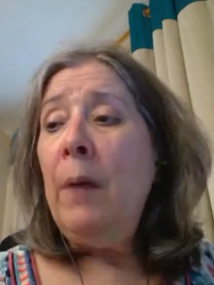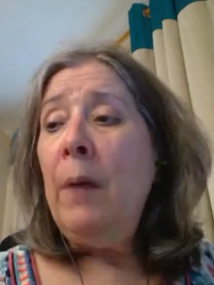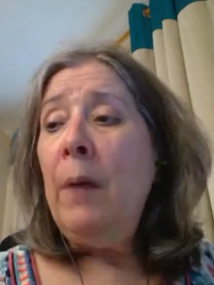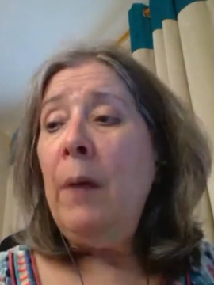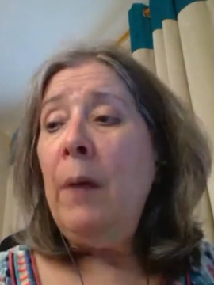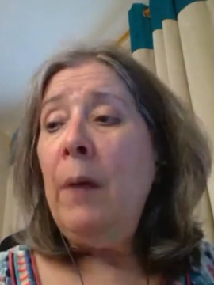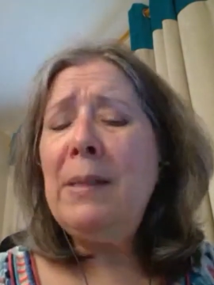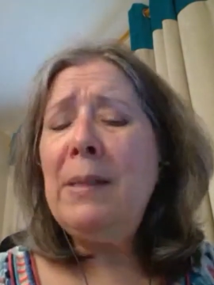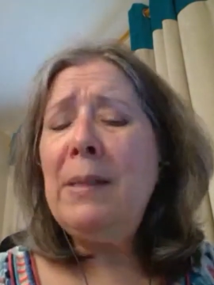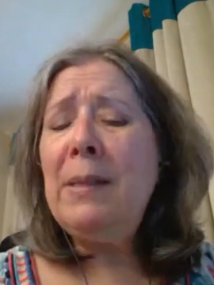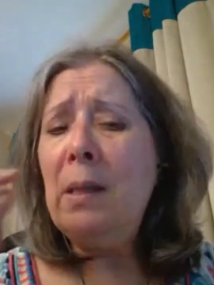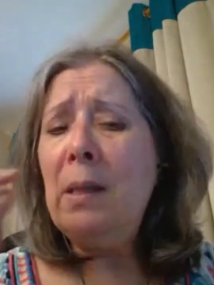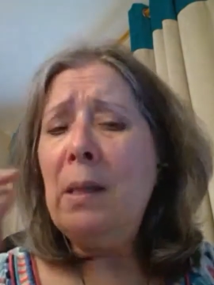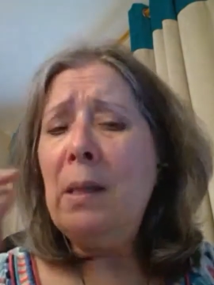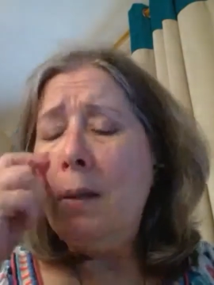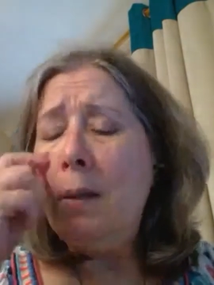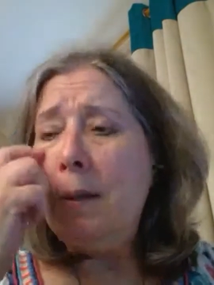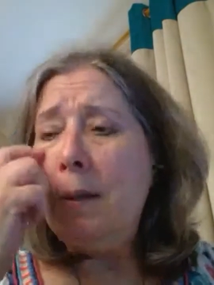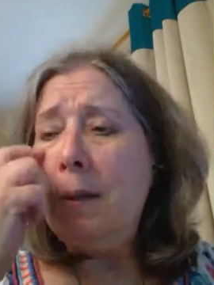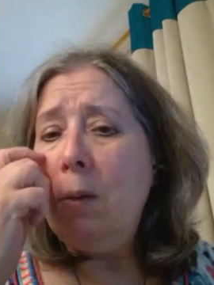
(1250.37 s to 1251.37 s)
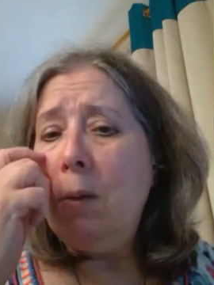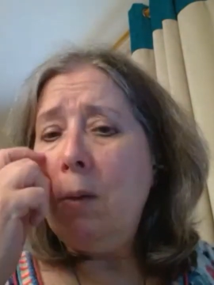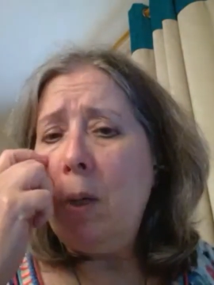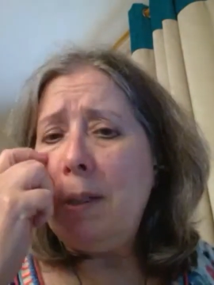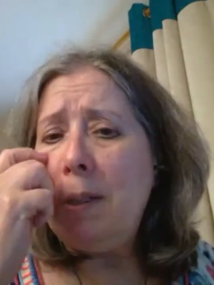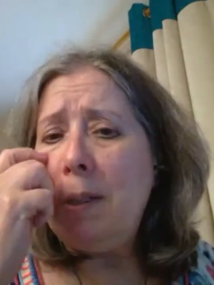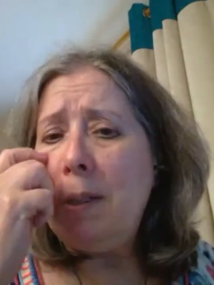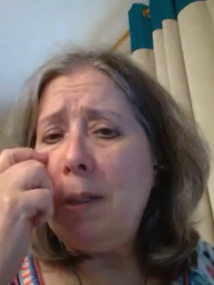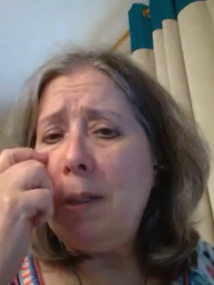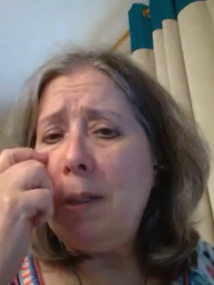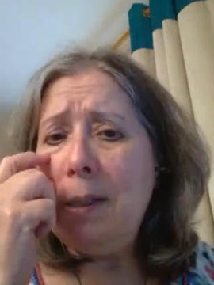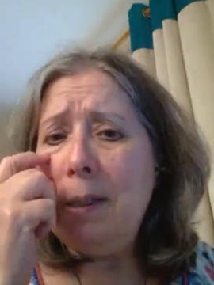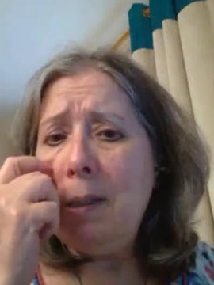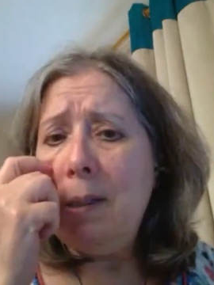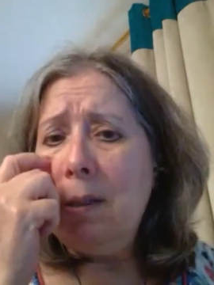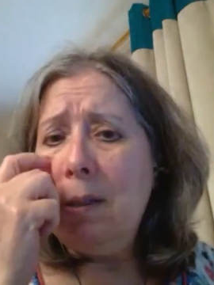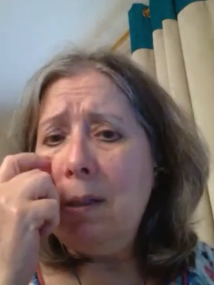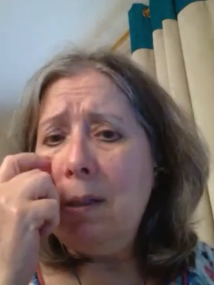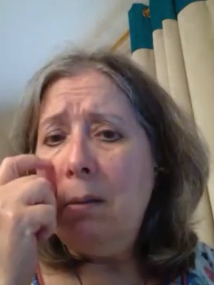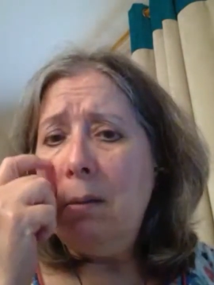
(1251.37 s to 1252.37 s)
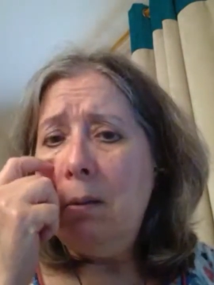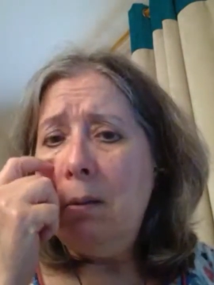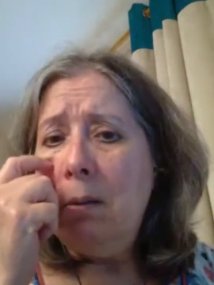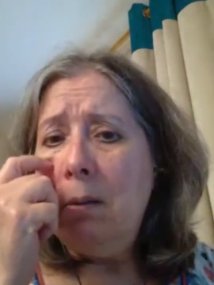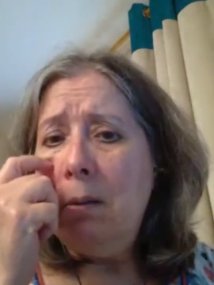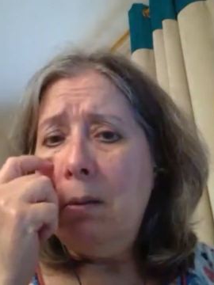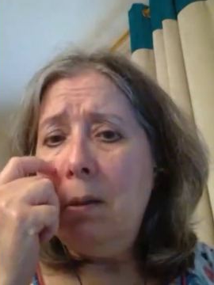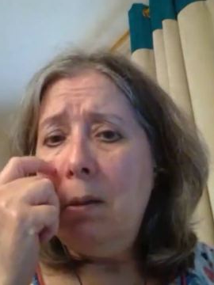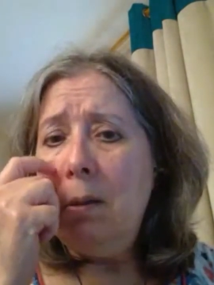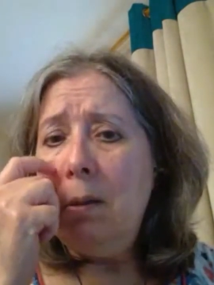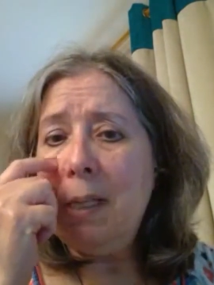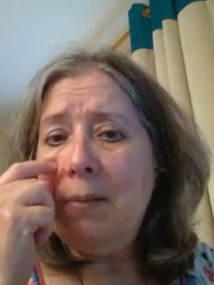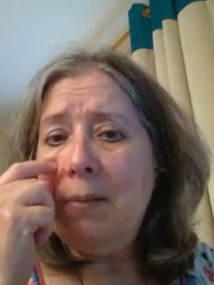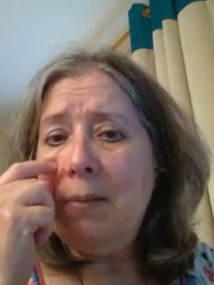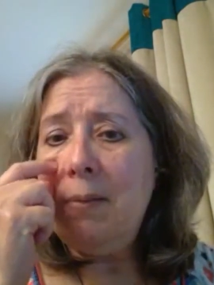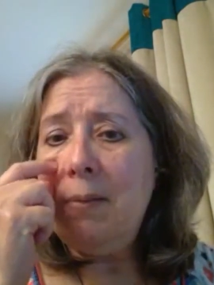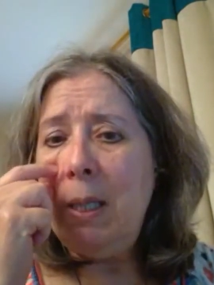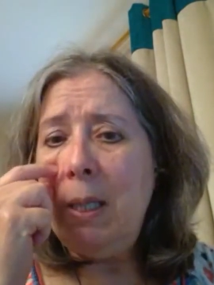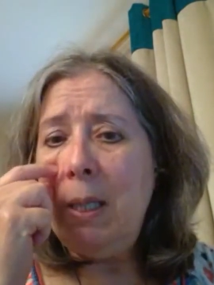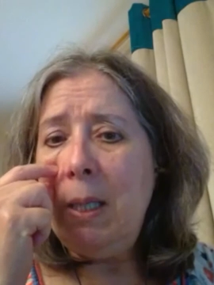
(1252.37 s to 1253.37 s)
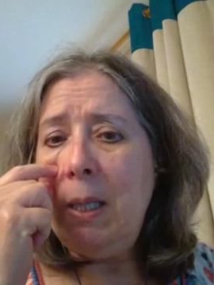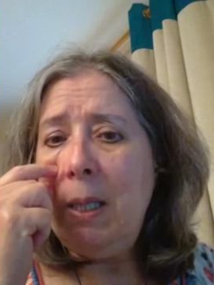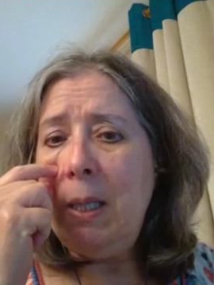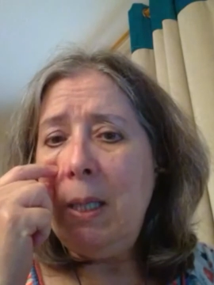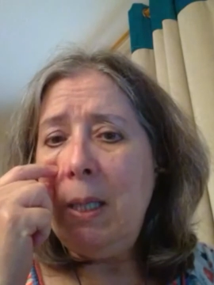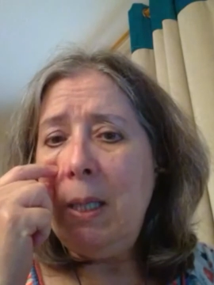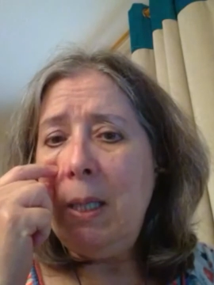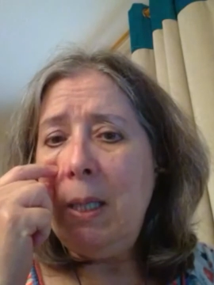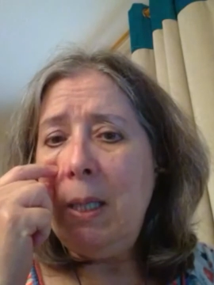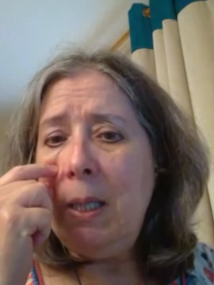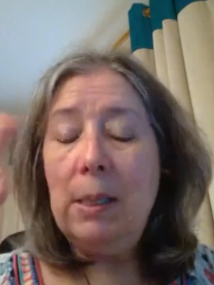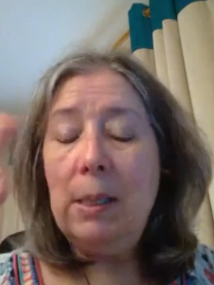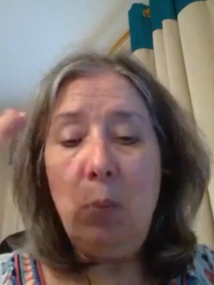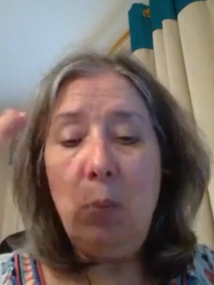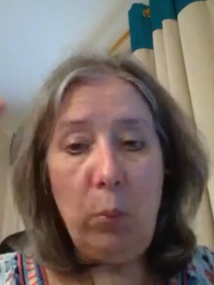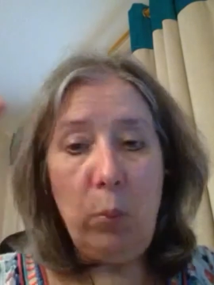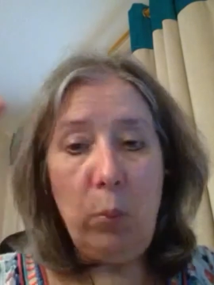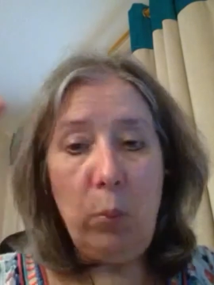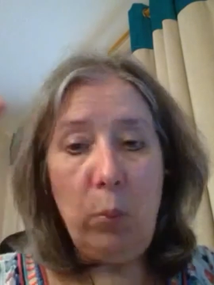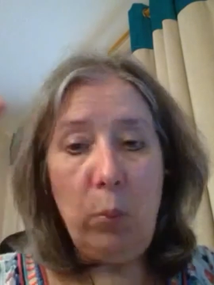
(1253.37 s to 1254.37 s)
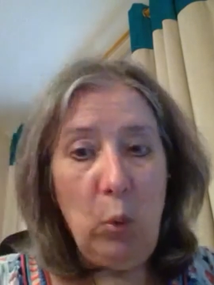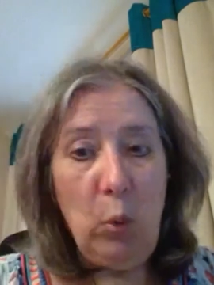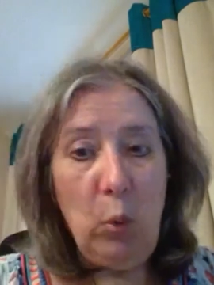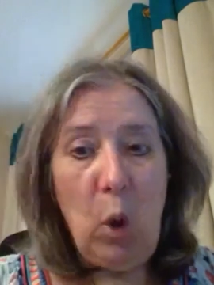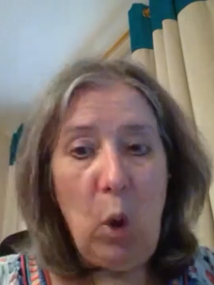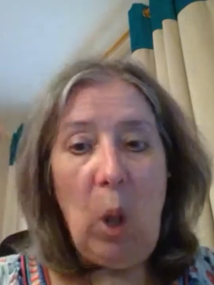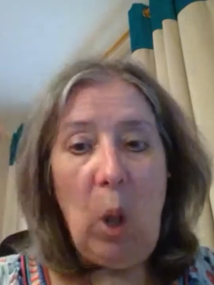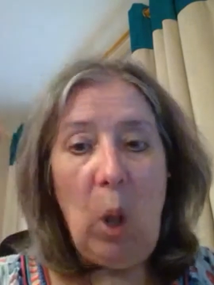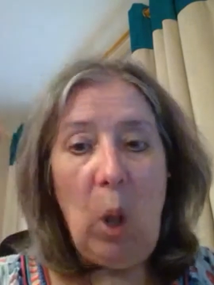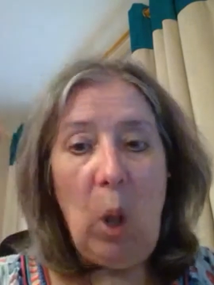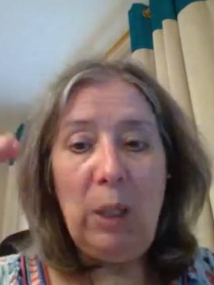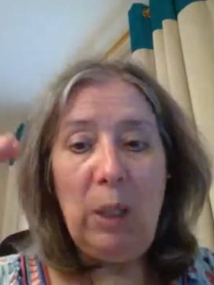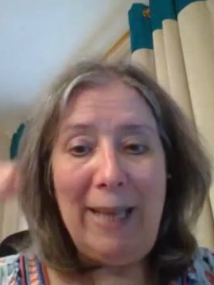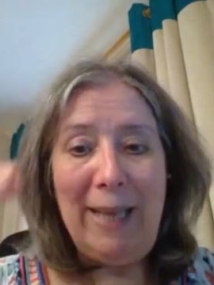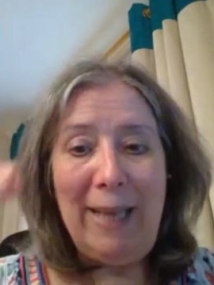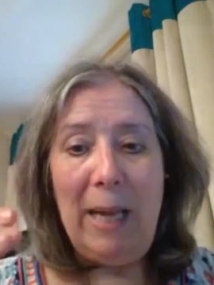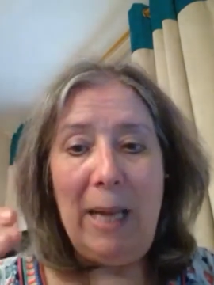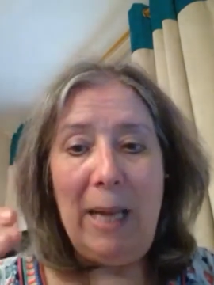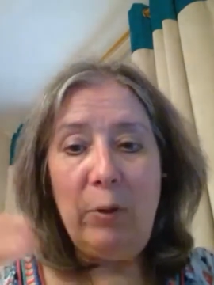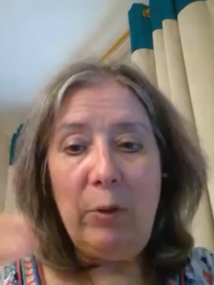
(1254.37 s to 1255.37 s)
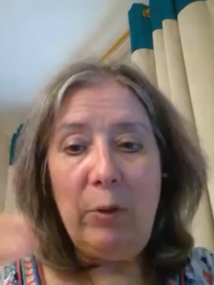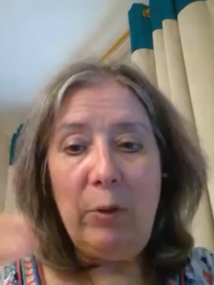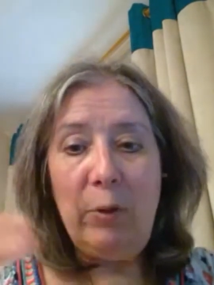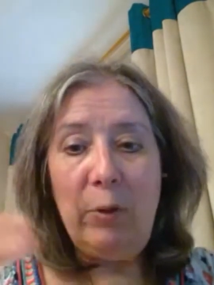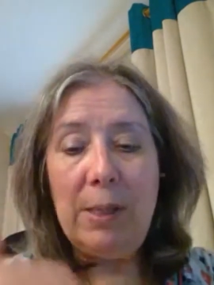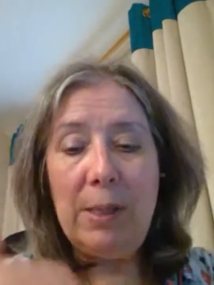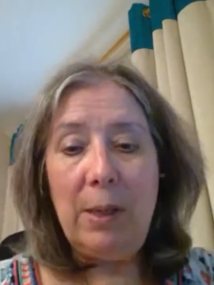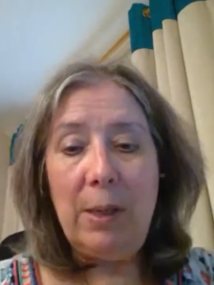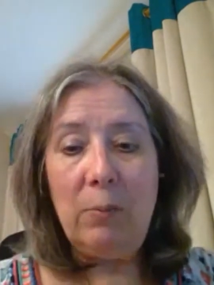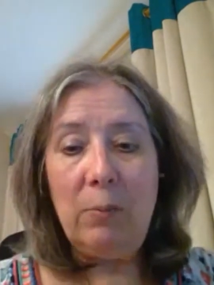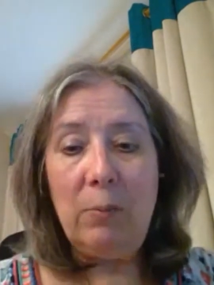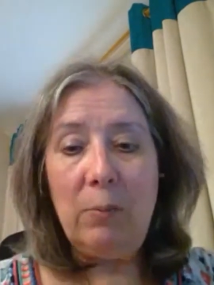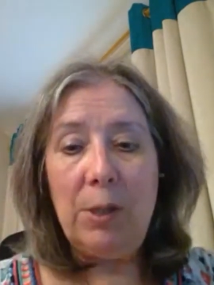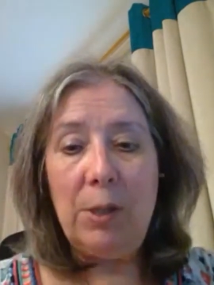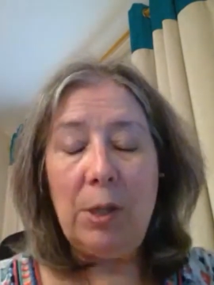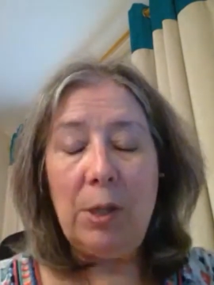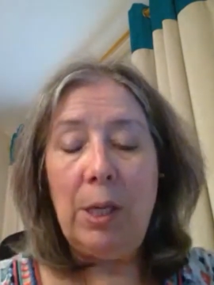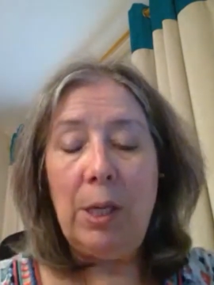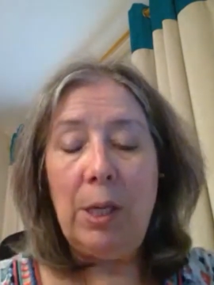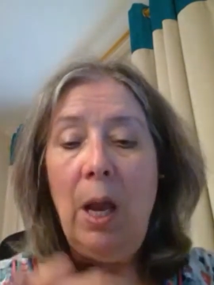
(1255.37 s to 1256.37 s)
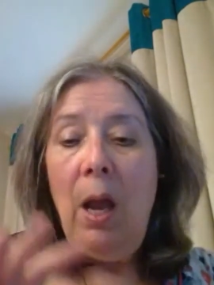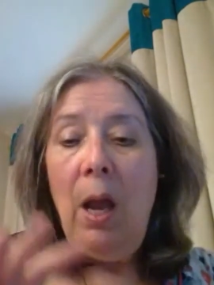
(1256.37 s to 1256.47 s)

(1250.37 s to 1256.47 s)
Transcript: That's, I think, what, six families who all came from outside the region.